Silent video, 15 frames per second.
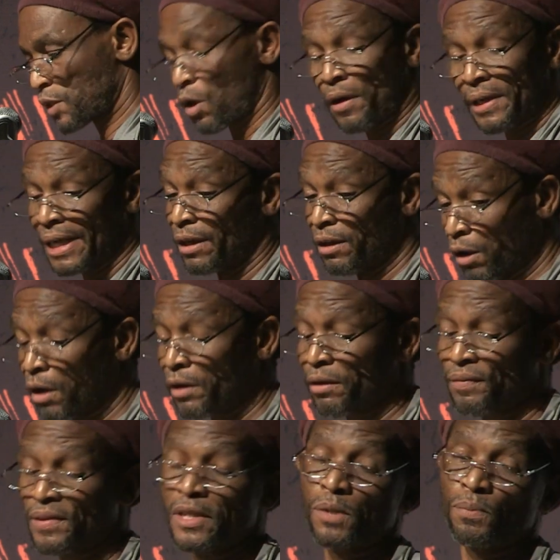drawn a lot
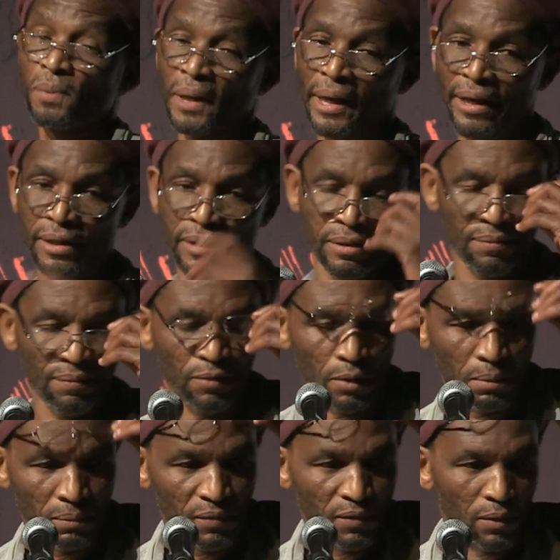of inspiration
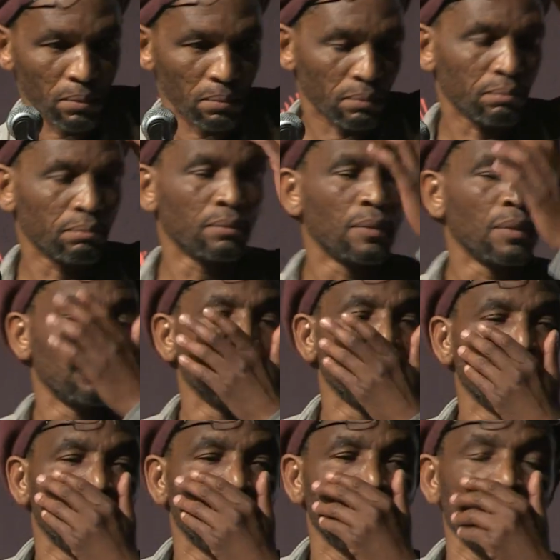from
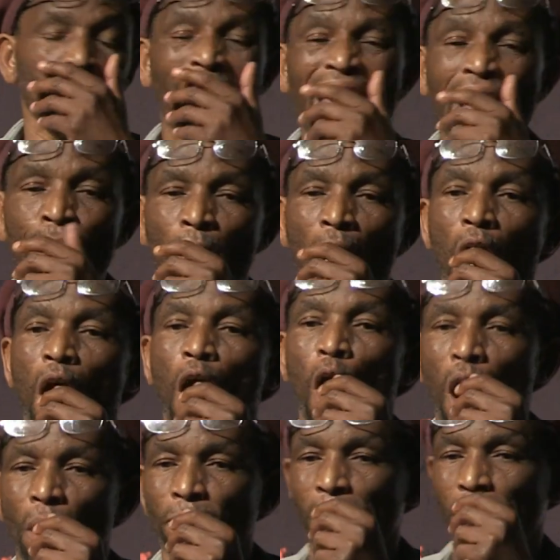hip
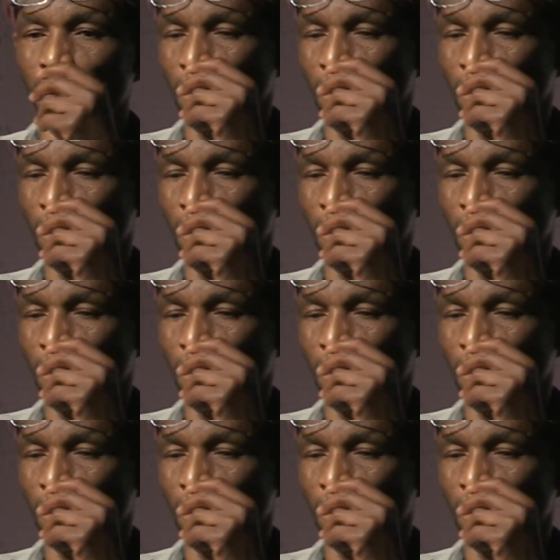hop.